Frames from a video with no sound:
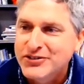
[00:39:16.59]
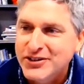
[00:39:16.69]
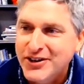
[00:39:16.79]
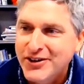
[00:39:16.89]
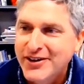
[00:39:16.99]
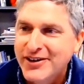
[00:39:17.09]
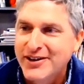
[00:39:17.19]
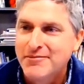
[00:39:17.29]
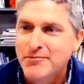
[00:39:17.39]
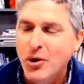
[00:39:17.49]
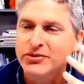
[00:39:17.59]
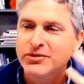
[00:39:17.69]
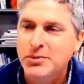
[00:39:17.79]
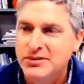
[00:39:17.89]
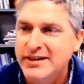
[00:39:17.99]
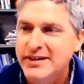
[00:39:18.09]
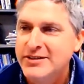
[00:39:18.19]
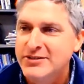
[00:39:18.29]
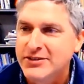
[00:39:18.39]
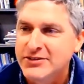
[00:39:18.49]
occurring in multiple
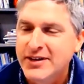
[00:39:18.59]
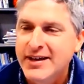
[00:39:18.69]
lineages.